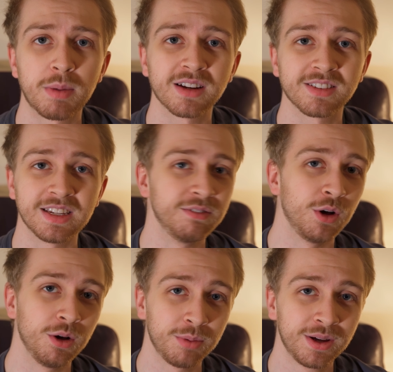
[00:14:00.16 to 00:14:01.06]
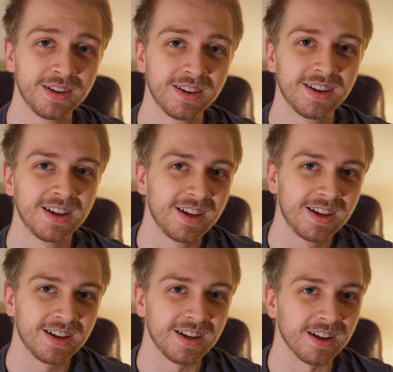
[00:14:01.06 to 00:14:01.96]
about to give up,
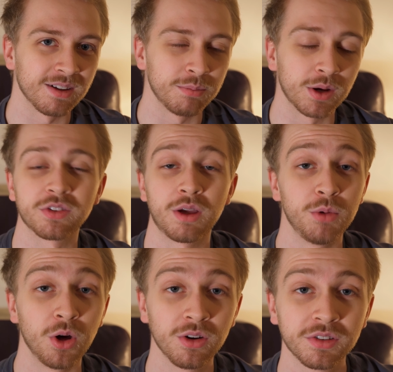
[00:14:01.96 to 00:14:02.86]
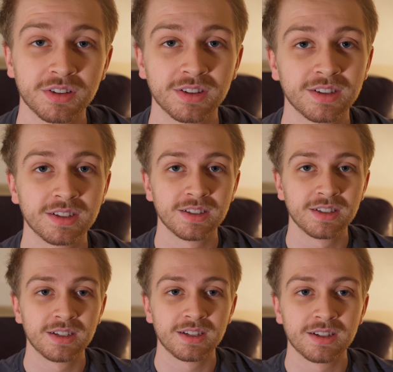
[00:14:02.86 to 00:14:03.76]
because I'm not.
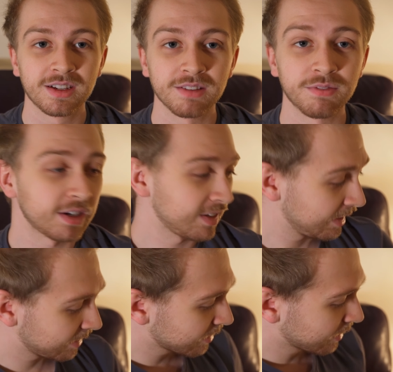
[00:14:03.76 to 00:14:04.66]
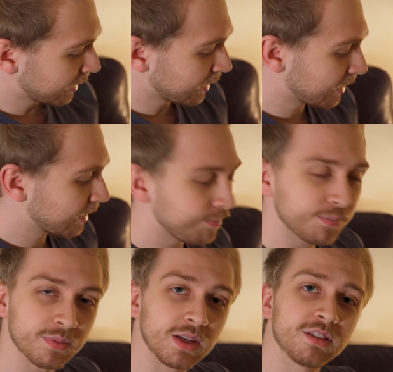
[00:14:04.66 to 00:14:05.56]
In fact, here's
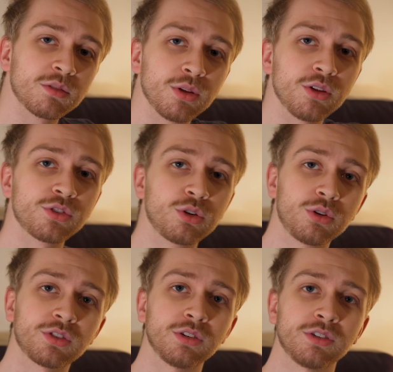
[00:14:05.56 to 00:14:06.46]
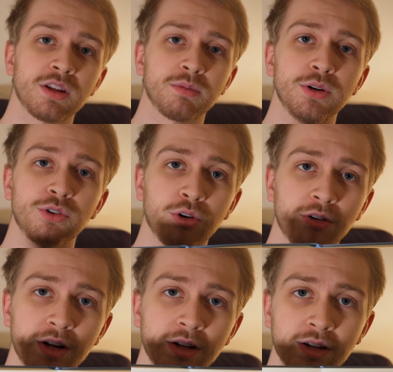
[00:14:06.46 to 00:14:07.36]
some of those torsos that I've been
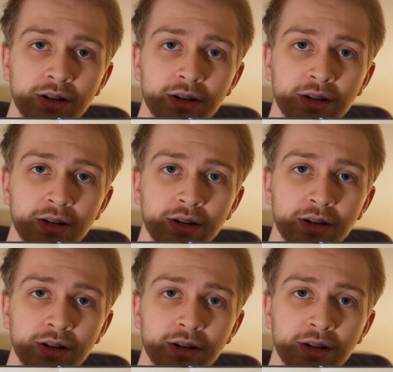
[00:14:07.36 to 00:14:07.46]
drawing.